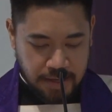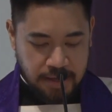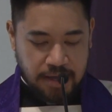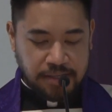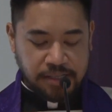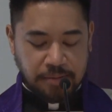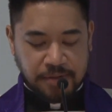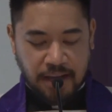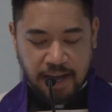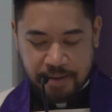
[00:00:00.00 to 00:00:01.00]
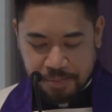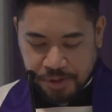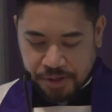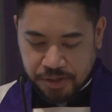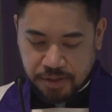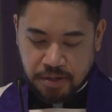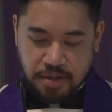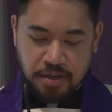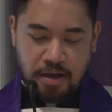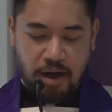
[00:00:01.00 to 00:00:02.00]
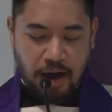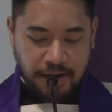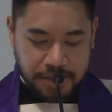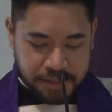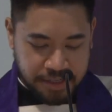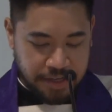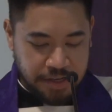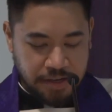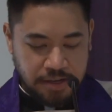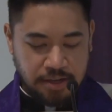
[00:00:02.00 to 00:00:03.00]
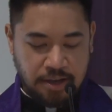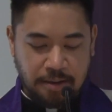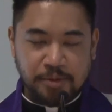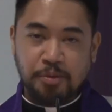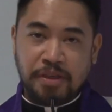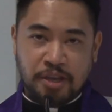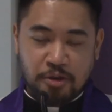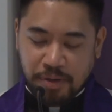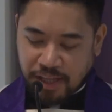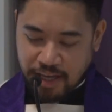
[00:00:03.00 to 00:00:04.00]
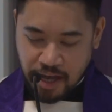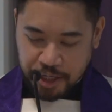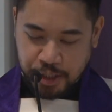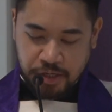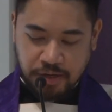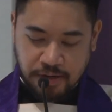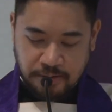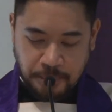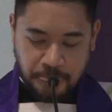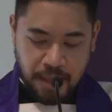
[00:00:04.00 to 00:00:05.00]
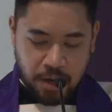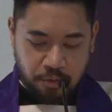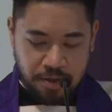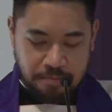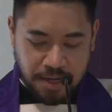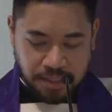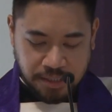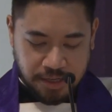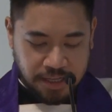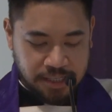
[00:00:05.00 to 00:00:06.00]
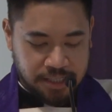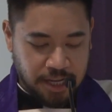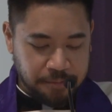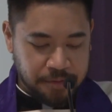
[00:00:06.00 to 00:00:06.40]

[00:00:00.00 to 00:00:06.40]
And sometimes honesty comes with humiliation. We must accept